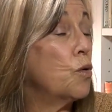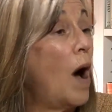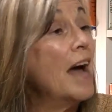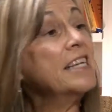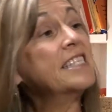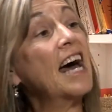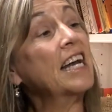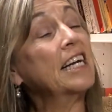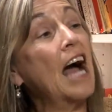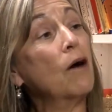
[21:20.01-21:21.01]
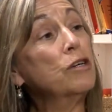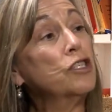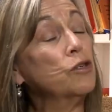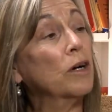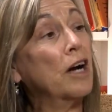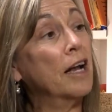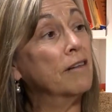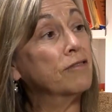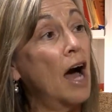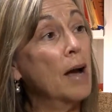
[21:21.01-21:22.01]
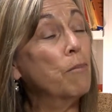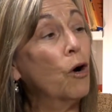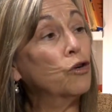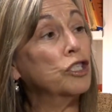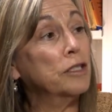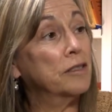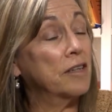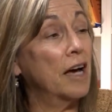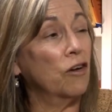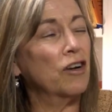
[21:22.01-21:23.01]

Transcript: So I decided I would do a kind of time motion study,